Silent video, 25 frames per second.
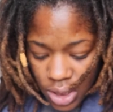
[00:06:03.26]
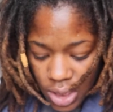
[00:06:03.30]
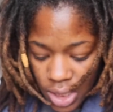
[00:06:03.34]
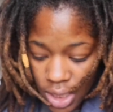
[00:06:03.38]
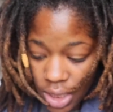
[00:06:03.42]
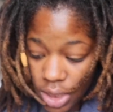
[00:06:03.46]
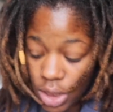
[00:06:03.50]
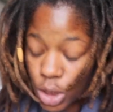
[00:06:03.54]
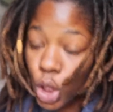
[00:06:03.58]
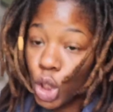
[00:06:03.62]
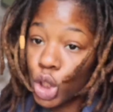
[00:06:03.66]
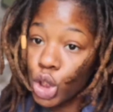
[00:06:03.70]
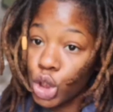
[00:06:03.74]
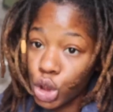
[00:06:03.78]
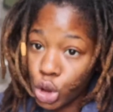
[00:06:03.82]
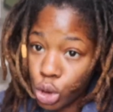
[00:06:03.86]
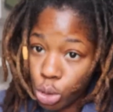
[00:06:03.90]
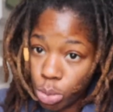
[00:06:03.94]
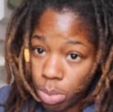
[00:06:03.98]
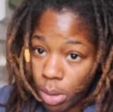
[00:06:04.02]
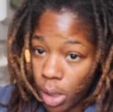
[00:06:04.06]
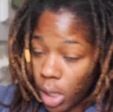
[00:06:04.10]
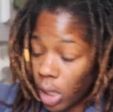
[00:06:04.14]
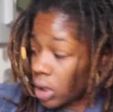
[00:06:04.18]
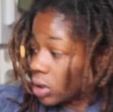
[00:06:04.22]
it in
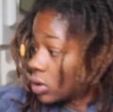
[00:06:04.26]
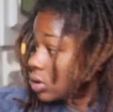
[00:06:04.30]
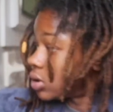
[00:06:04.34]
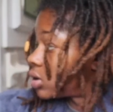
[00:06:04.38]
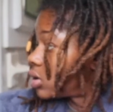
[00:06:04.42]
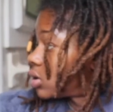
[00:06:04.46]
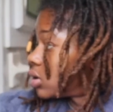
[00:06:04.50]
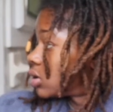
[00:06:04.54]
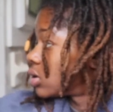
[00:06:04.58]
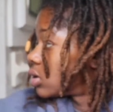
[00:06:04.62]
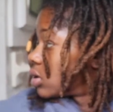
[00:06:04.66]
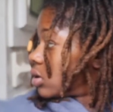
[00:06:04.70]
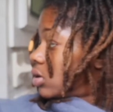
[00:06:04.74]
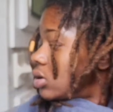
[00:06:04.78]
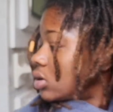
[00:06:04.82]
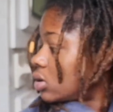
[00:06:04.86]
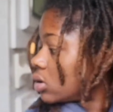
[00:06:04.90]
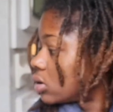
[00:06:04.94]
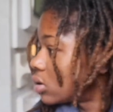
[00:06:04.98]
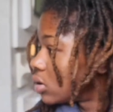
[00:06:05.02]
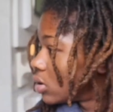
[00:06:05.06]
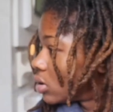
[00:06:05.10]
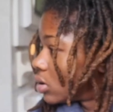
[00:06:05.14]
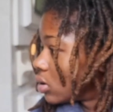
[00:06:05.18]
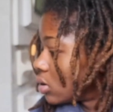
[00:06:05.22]
2 parts.
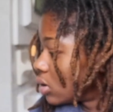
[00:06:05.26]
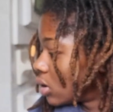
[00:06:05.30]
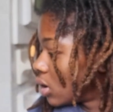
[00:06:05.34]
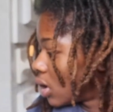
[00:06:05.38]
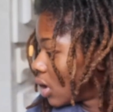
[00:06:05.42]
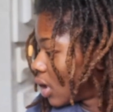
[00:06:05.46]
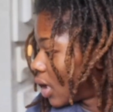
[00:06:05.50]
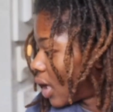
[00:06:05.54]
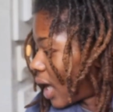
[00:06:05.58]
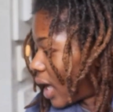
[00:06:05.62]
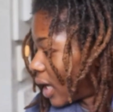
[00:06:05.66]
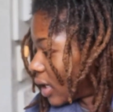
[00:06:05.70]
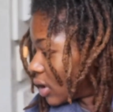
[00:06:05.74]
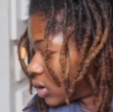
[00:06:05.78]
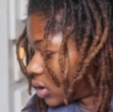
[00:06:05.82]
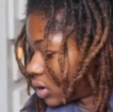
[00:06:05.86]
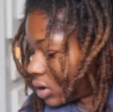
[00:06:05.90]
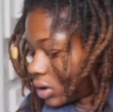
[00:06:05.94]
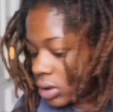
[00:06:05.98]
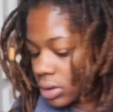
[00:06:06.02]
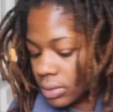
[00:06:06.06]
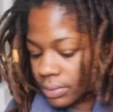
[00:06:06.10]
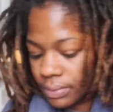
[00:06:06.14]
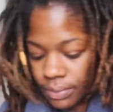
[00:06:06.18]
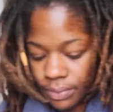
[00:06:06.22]

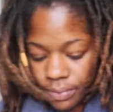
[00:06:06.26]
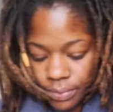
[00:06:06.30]
Actually,